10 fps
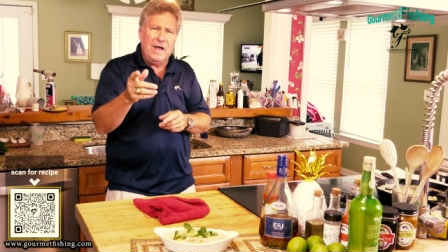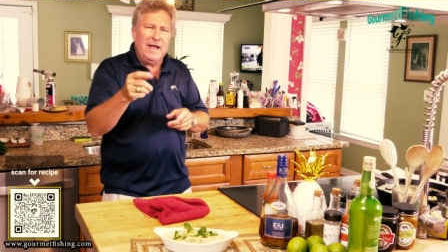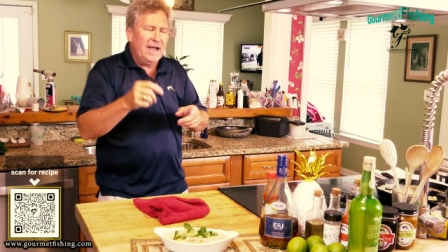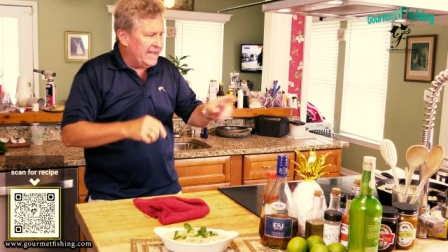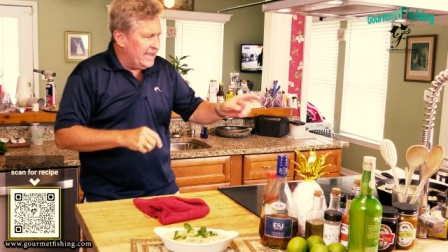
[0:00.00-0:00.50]

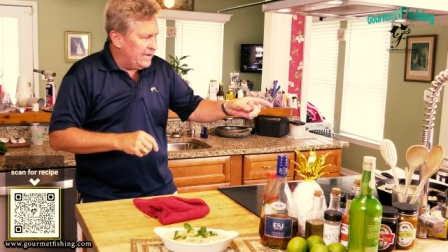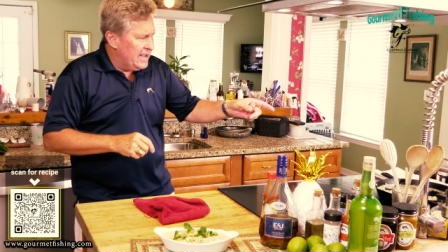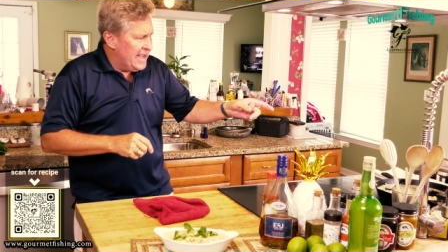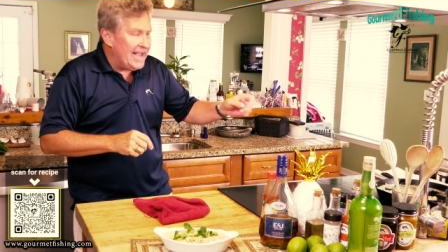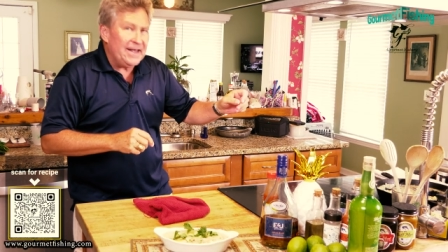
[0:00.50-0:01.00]
Heck yeah.
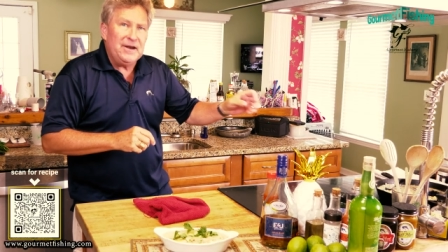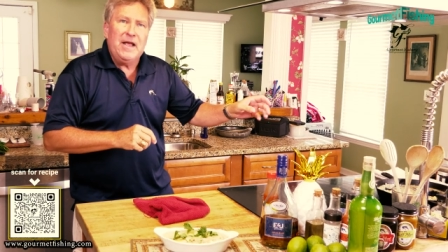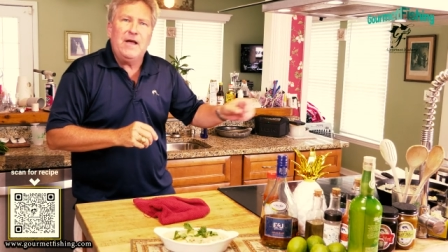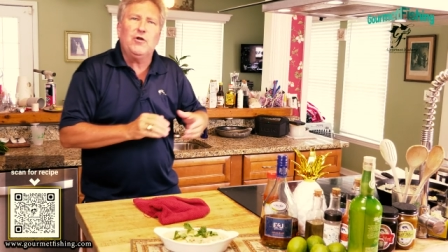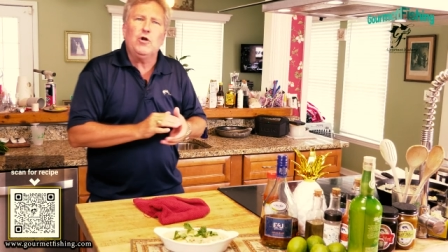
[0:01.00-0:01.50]
And
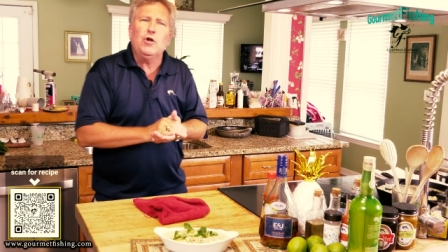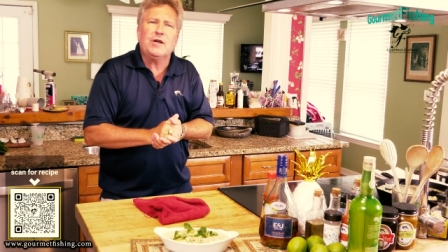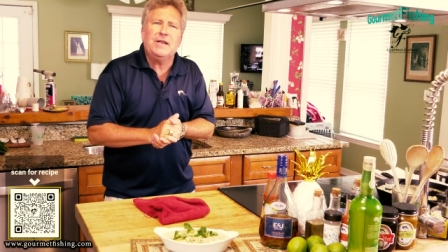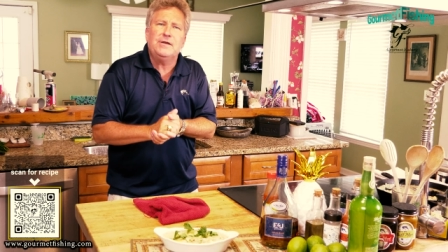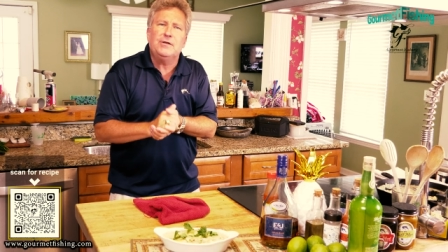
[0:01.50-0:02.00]
if you're
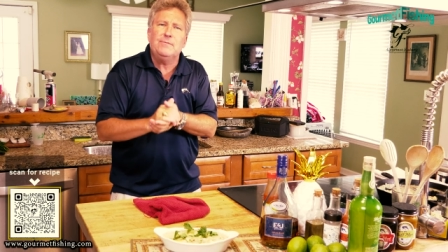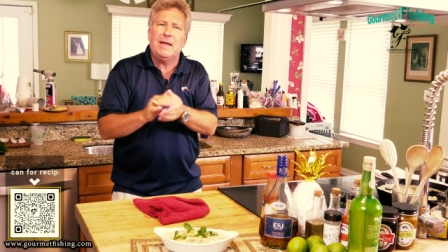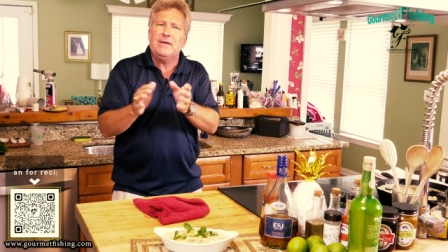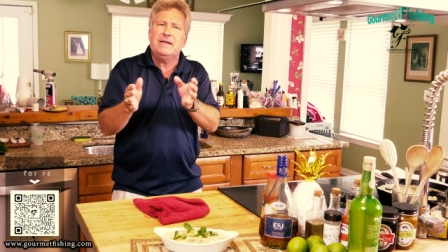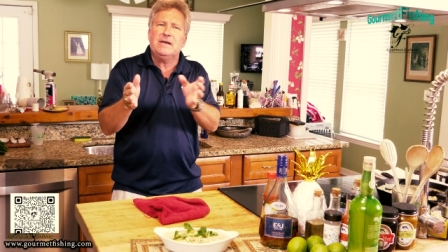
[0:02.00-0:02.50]
looking to
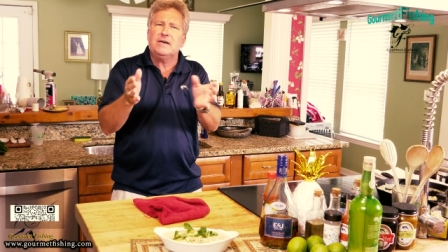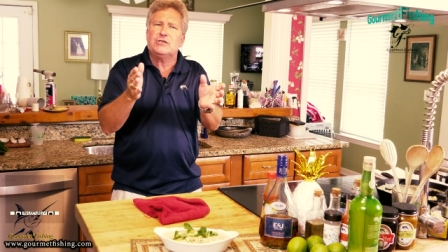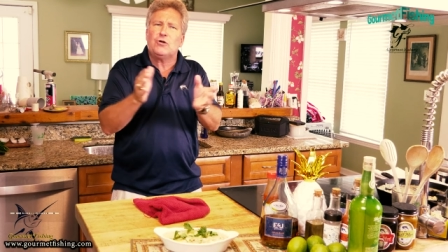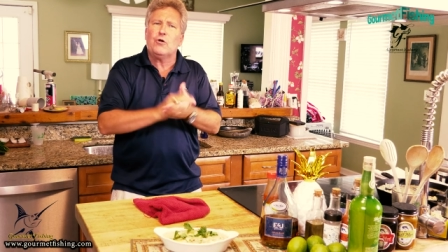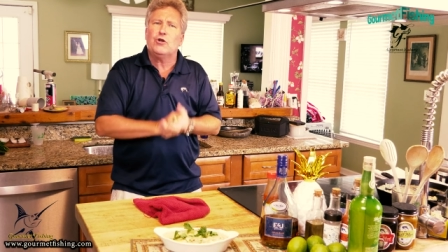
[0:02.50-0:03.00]
maybe uh,
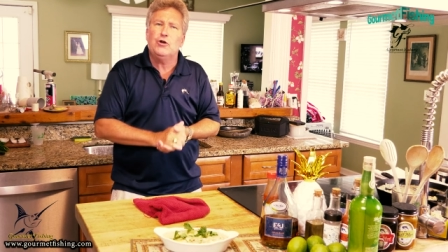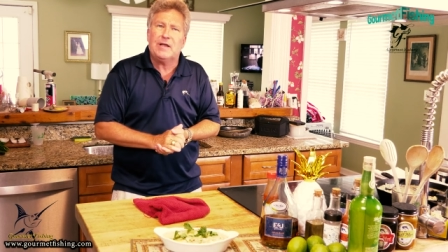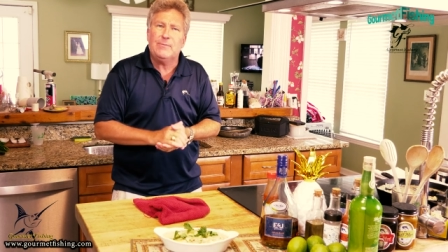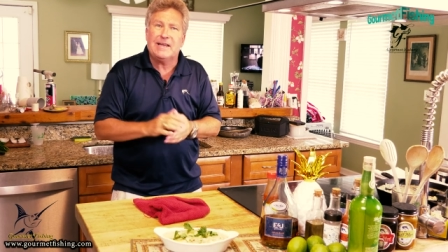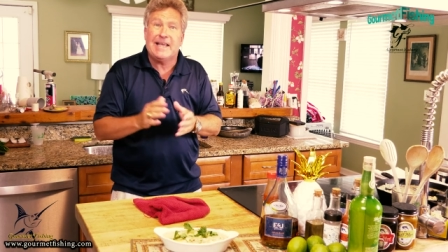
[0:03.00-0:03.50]
start
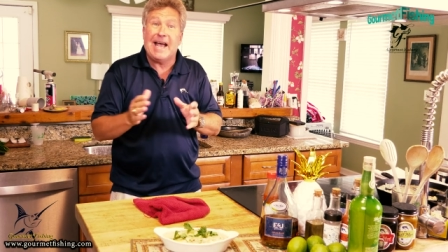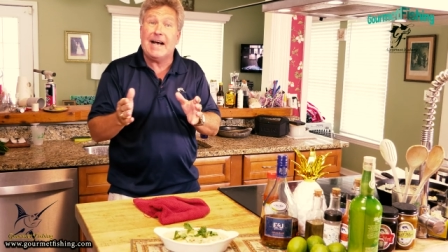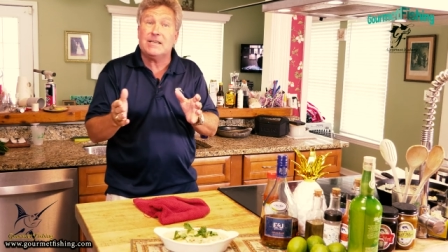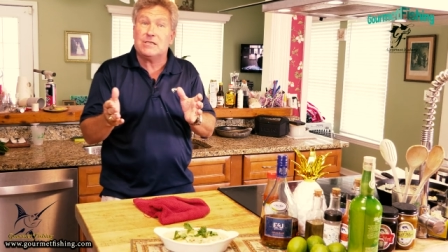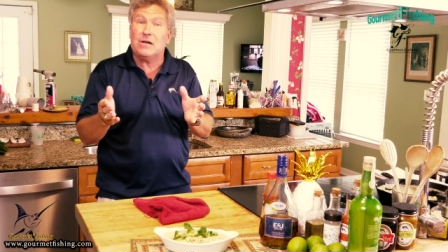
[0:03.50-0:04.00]
cooking with
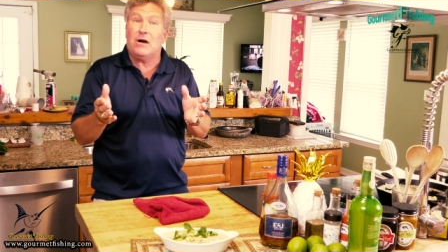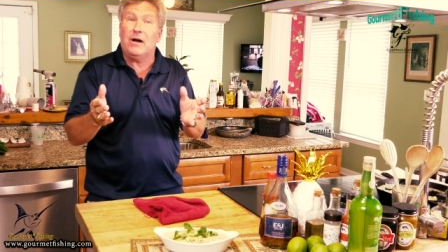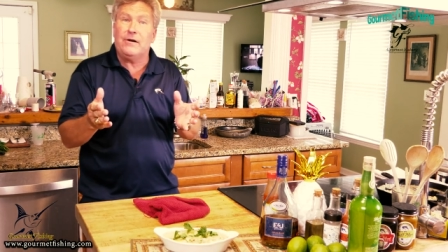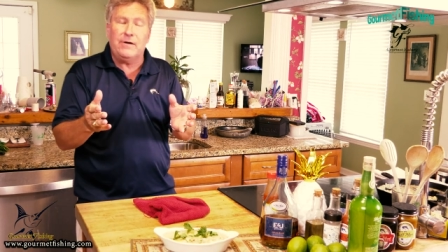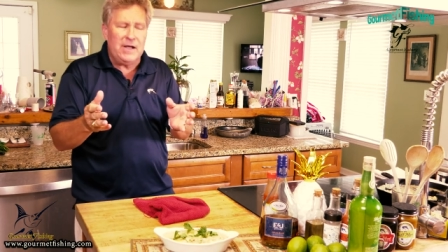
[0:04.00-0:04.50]
cast
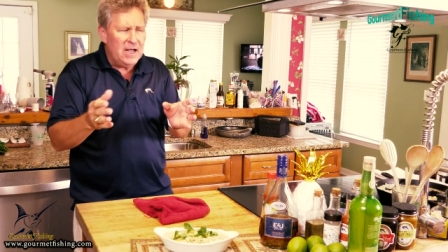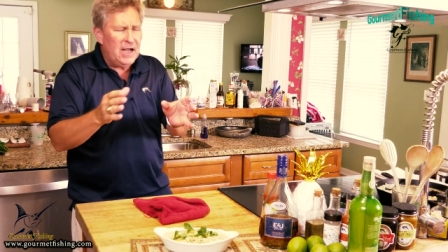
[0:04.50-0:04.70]
iron,